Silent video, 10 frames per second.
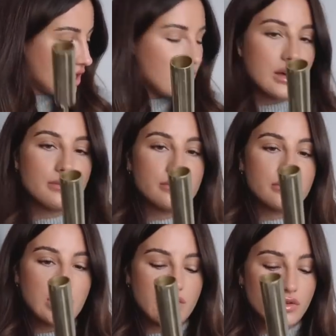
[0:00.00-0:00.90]

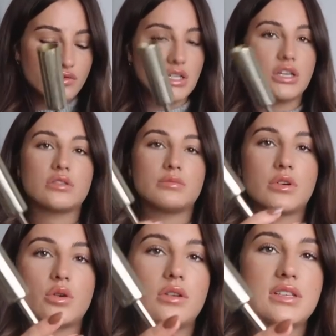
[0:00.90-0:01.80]
Um, they feel really good
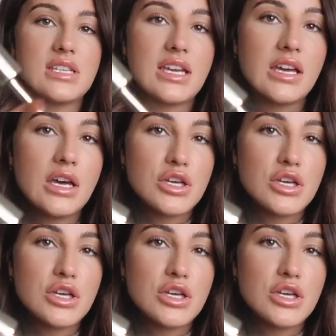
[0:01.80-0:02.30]
quality.